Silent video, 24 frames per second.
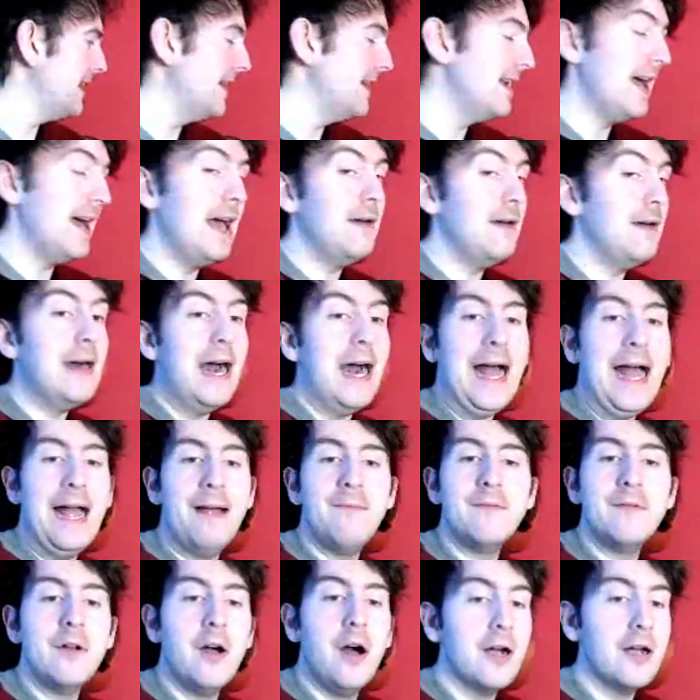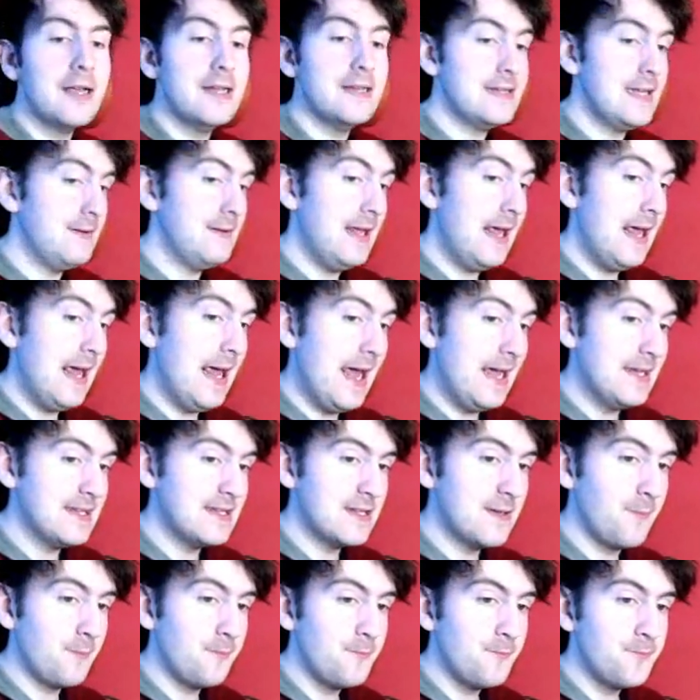I know. I'm not going to say what it
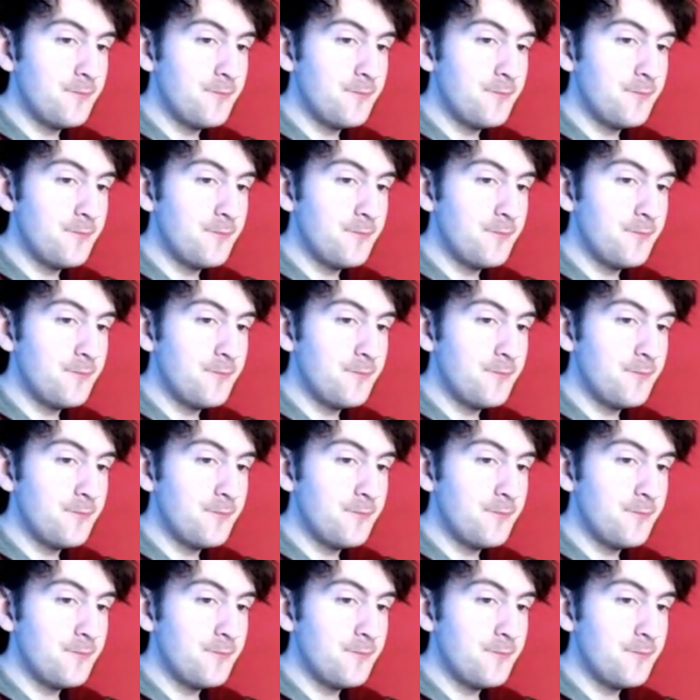is.